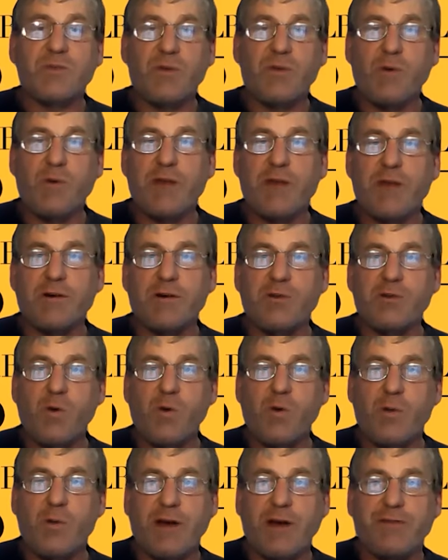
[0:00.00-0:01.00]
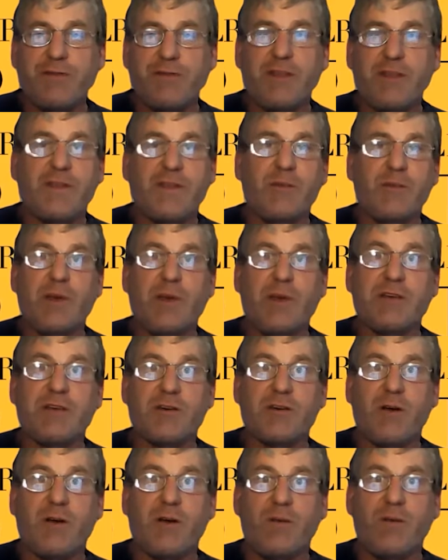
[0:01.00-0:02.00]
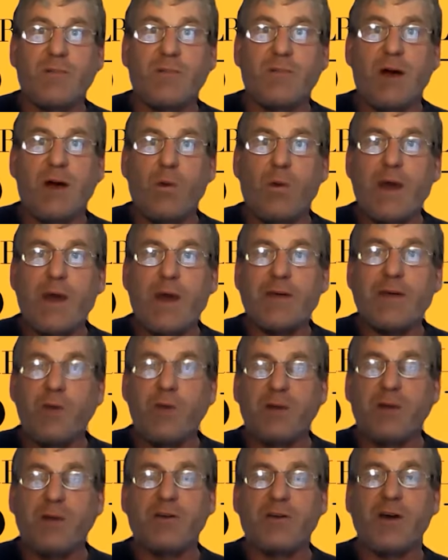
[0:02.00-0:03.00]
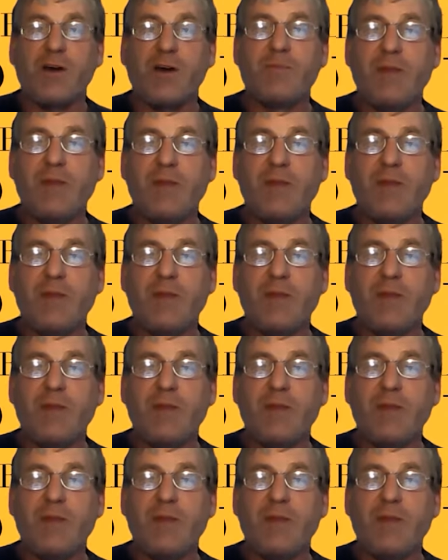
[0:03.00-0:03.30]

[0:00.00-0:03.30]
the weather is warm enough that the bees are awake all the time.